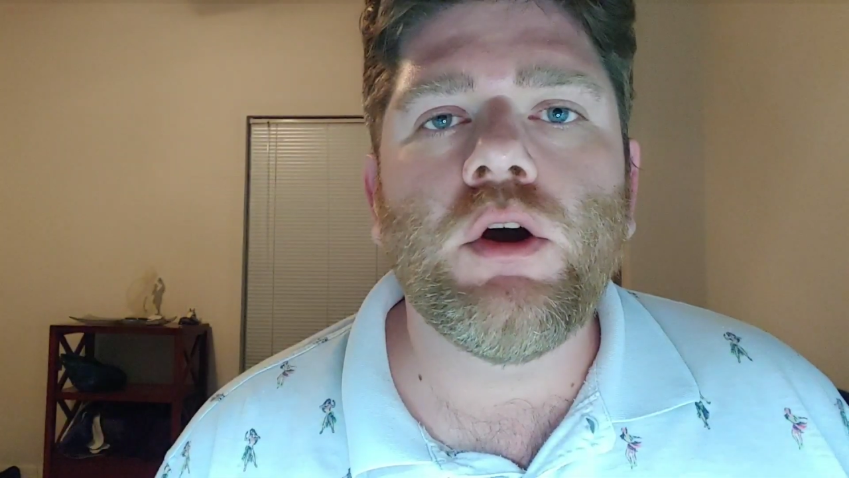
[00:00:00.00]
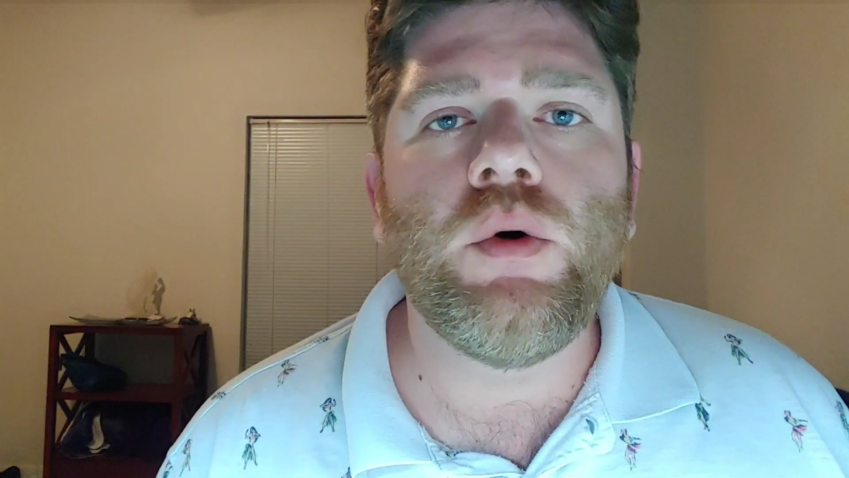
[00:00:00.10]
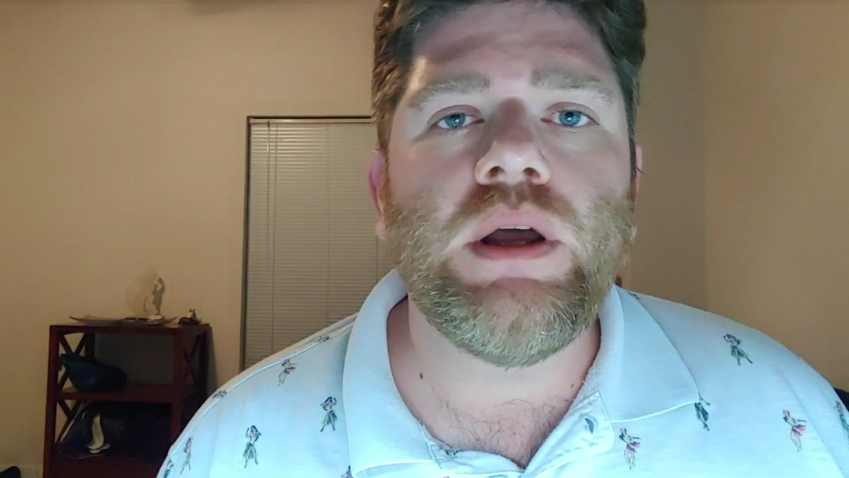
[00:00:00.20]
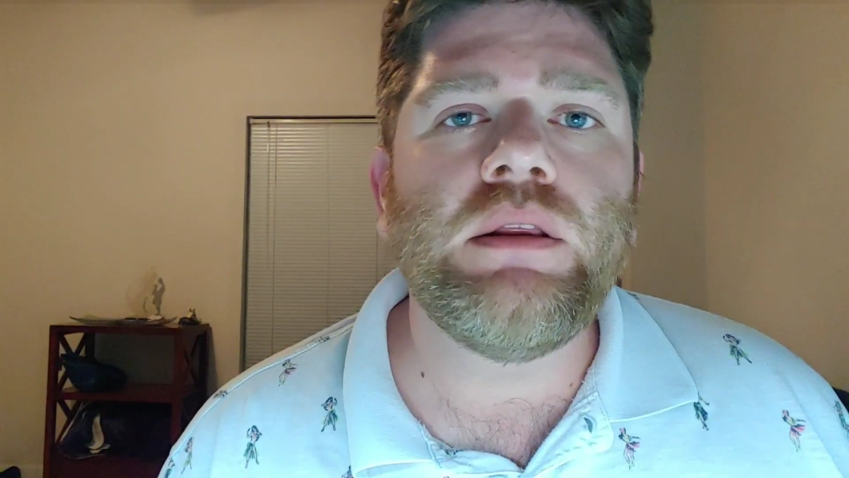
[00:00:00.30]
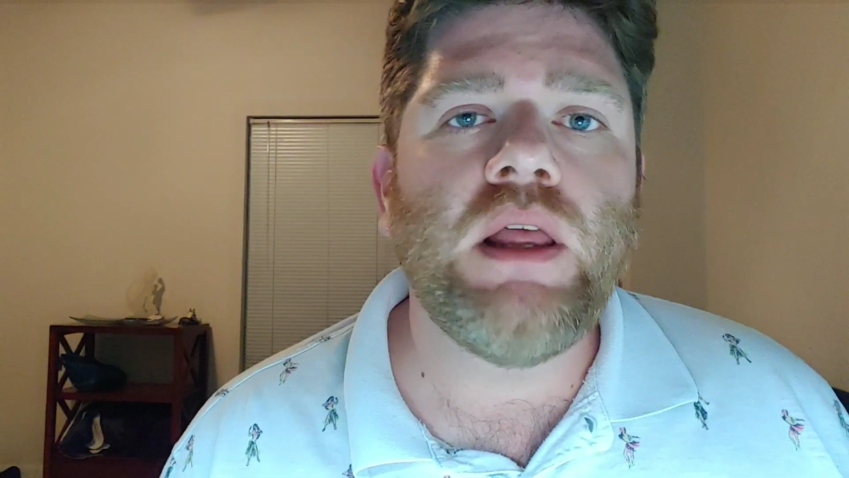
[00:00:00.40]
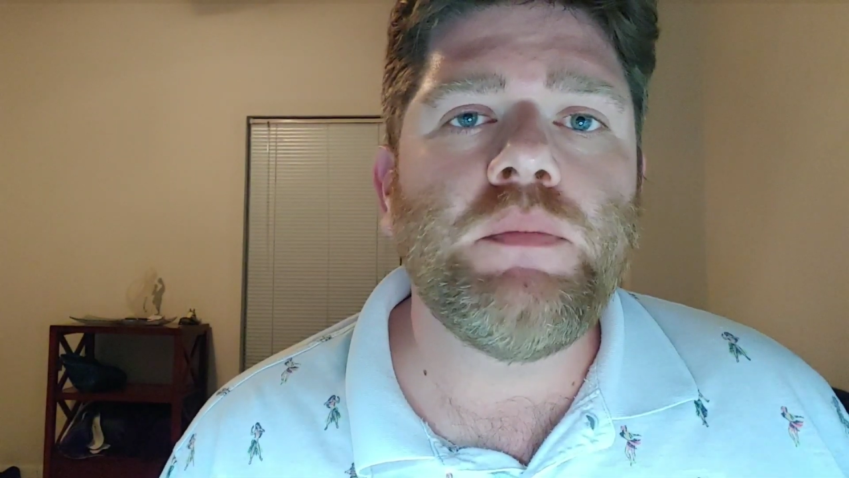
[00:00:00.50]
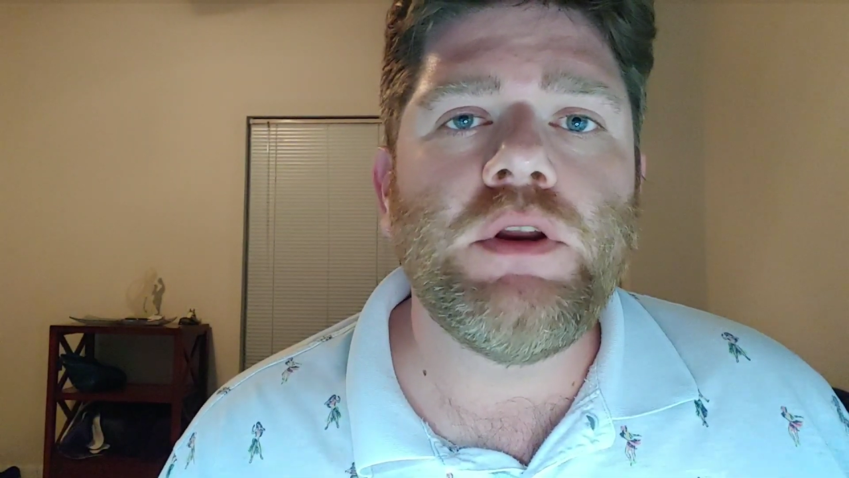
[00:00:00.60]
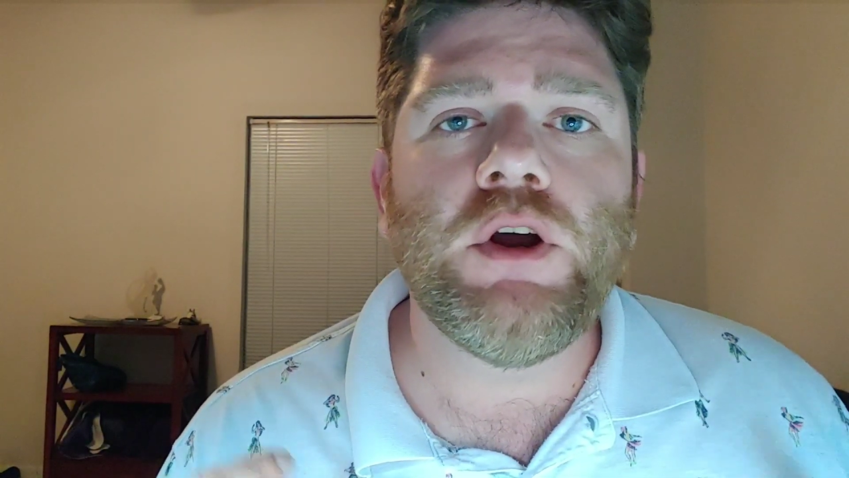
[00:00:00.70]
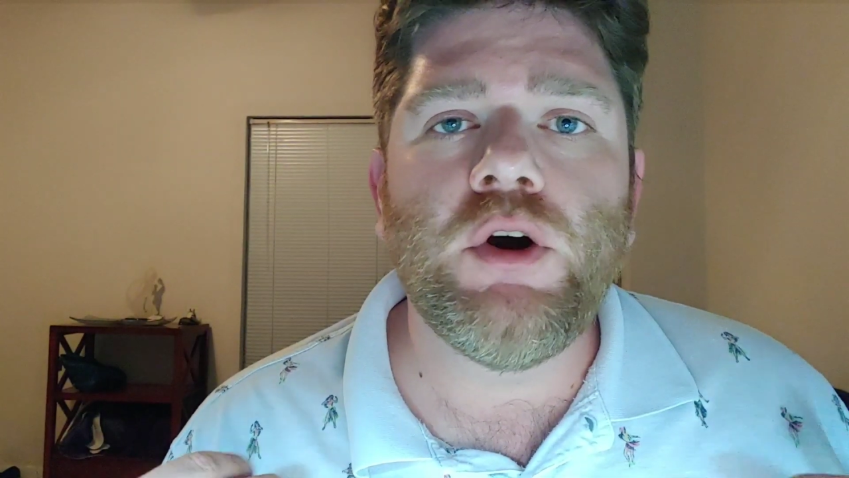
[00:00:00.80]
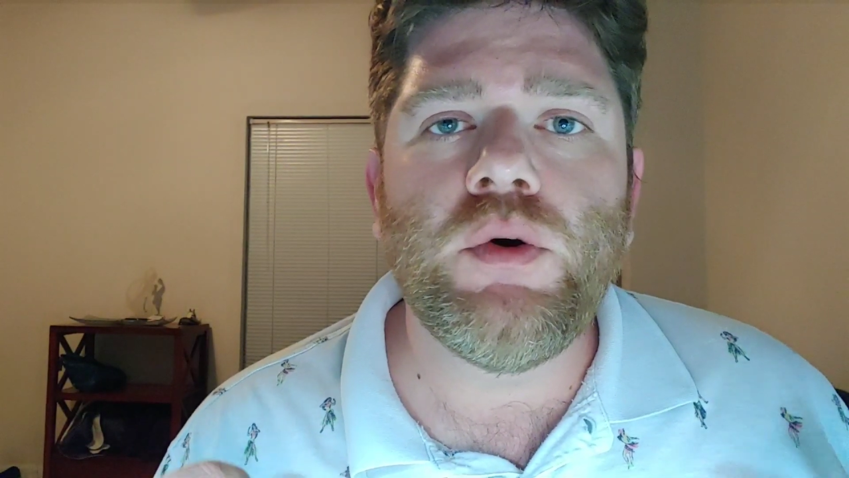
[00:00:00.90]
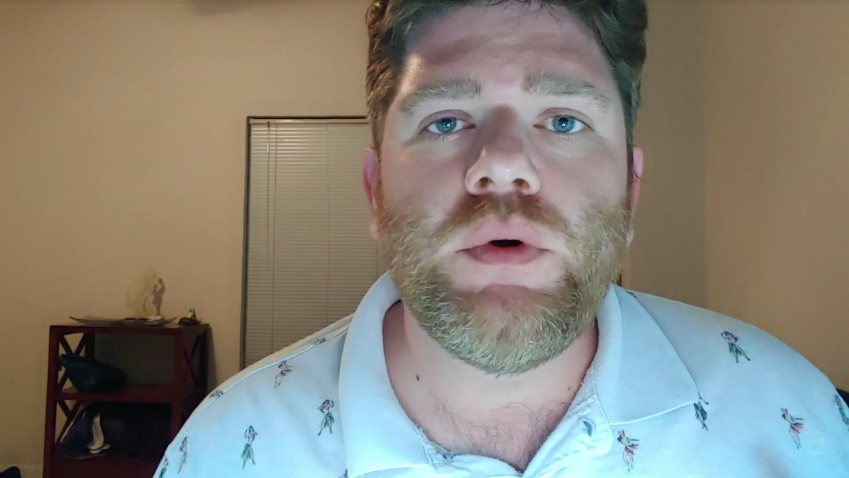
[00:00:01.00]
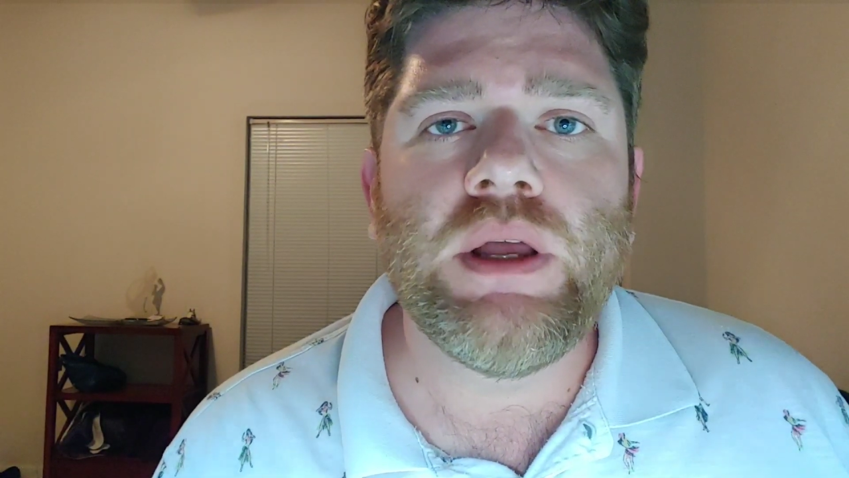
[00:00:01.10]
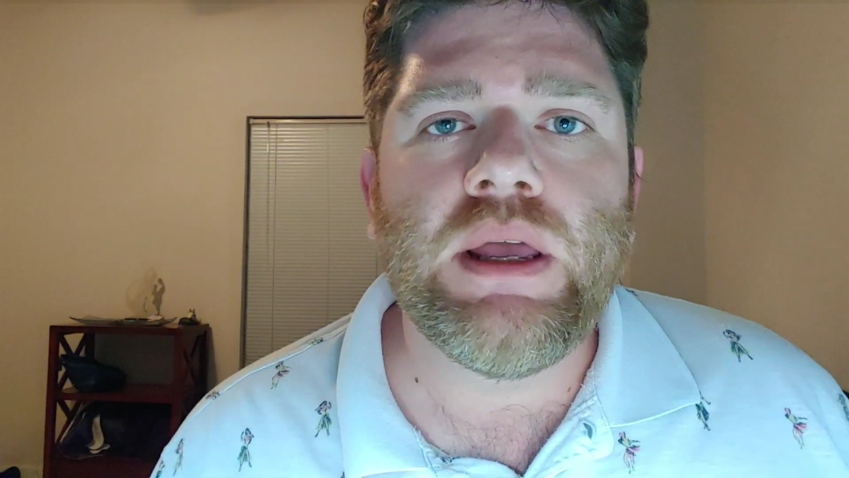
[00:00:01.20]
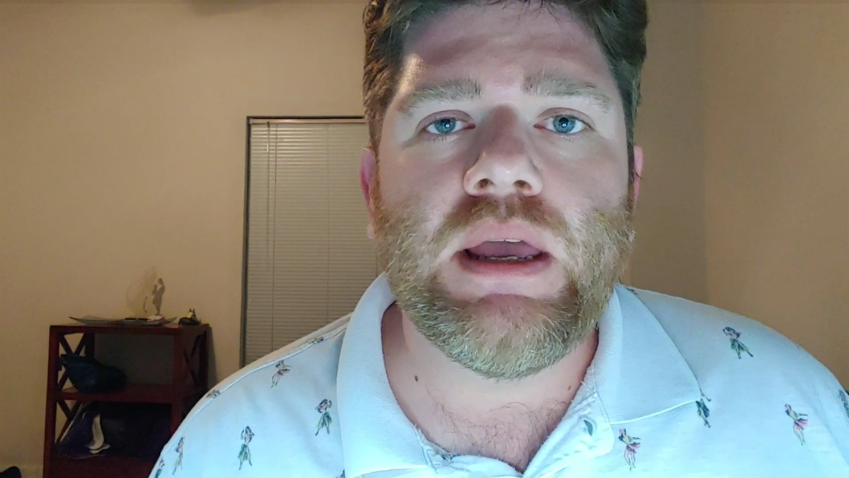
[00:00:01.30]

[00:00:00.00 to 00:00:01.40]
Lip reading: Go ahead and let me know